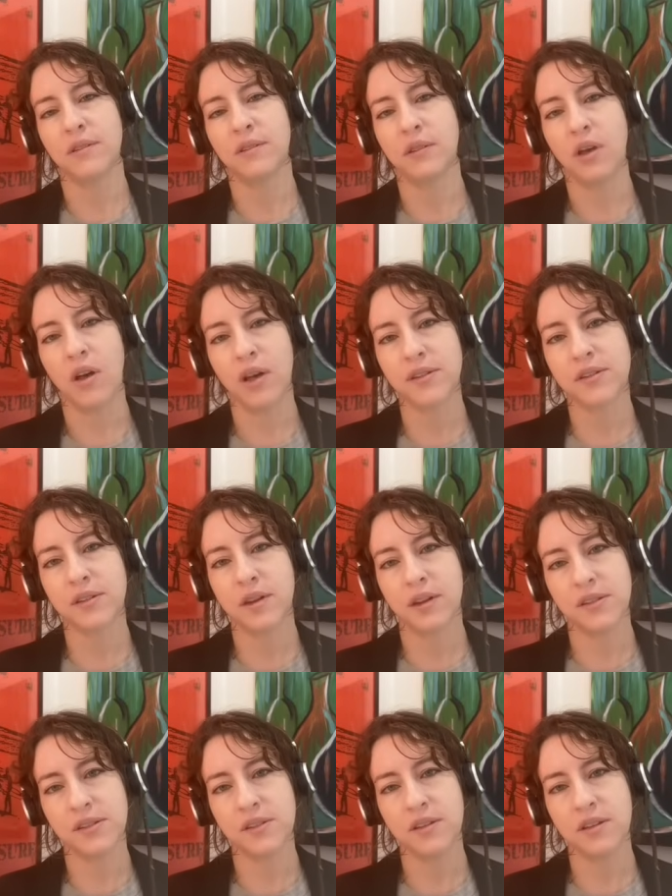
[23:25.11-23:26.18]
lost
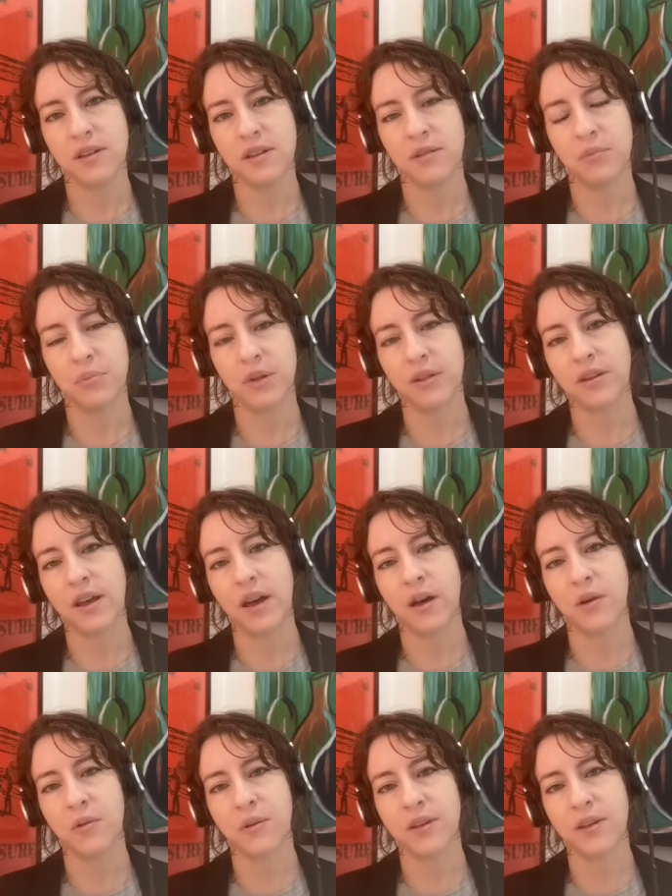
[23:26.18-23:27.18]
custody but now